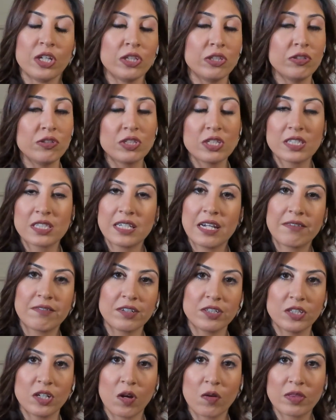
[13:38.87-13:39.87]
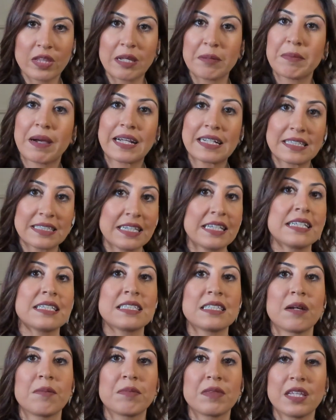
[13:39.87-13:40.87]
You just never know. They might say
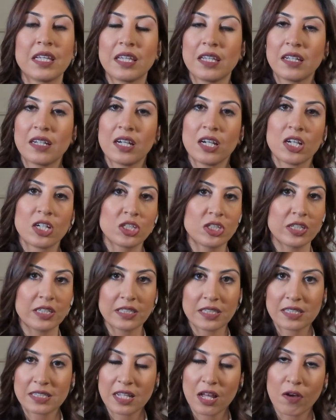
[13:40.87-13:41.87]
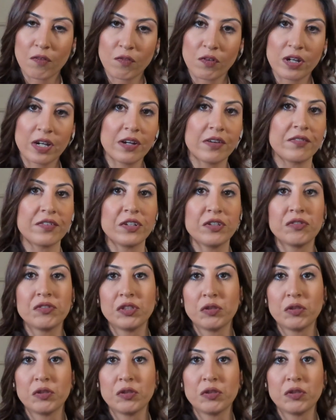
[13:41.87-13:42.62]
something during the telephone interview.